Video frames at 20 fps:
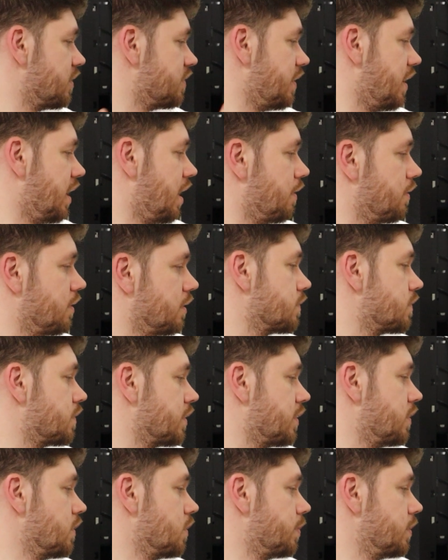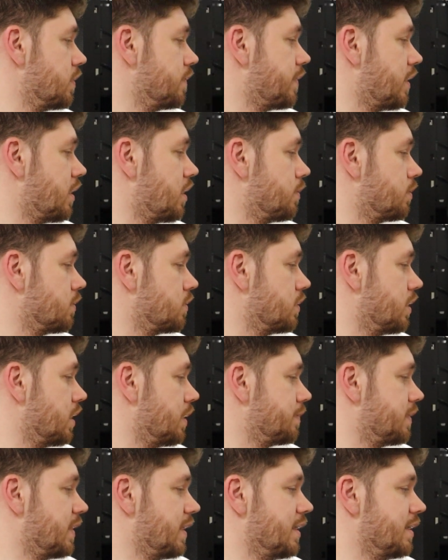this error. Secure Boot variable
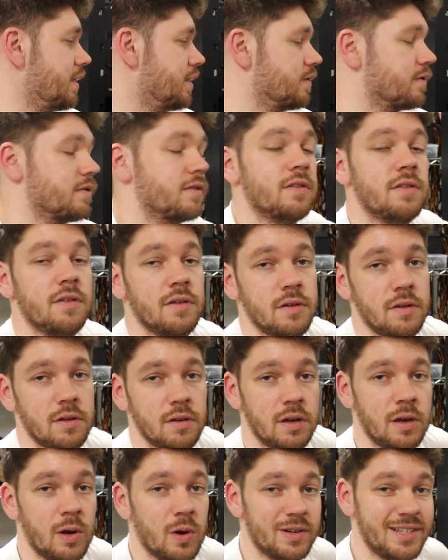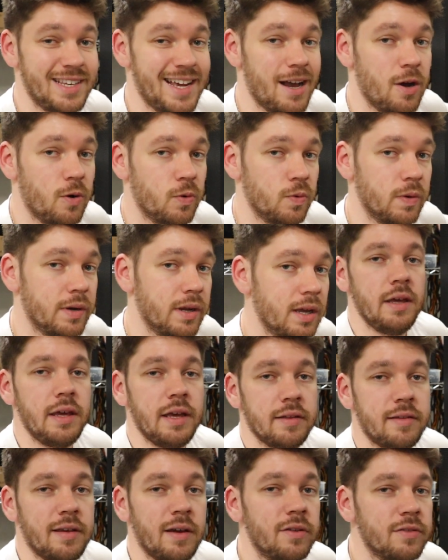update is locked down.
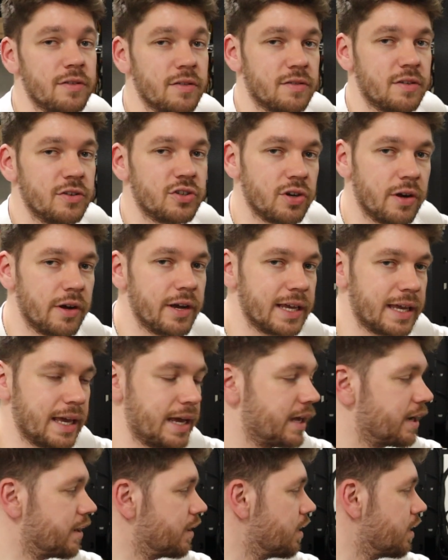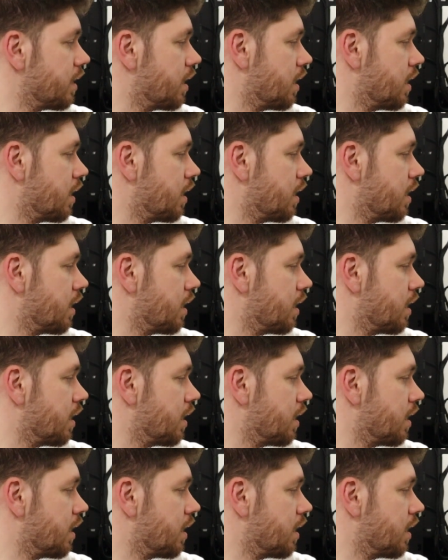It tells us to try again